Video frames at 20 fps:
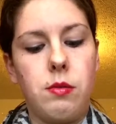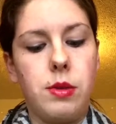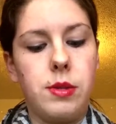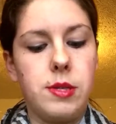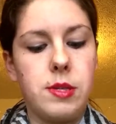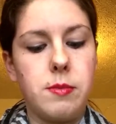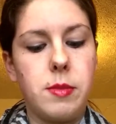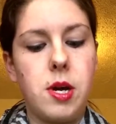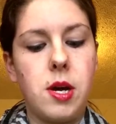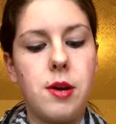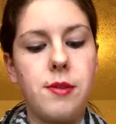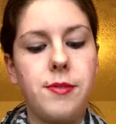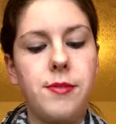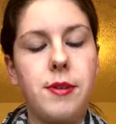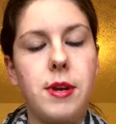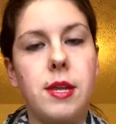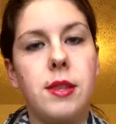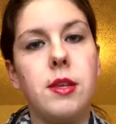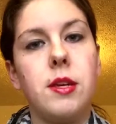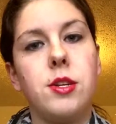Rinse them
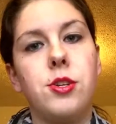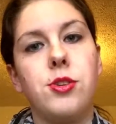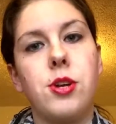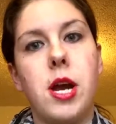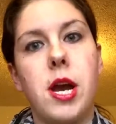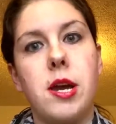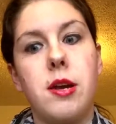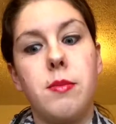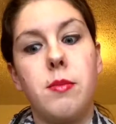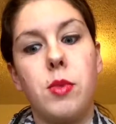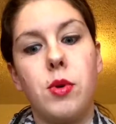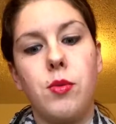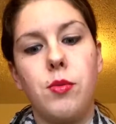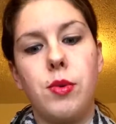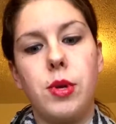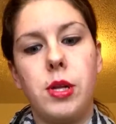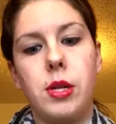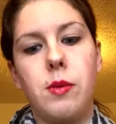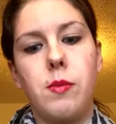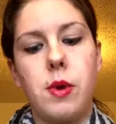off and then dry them
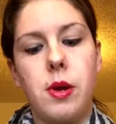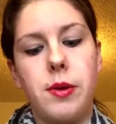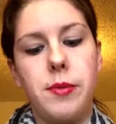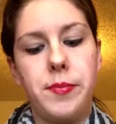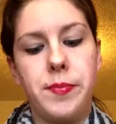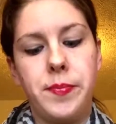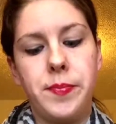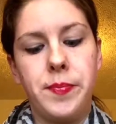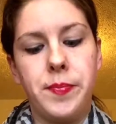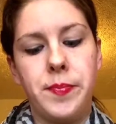really well.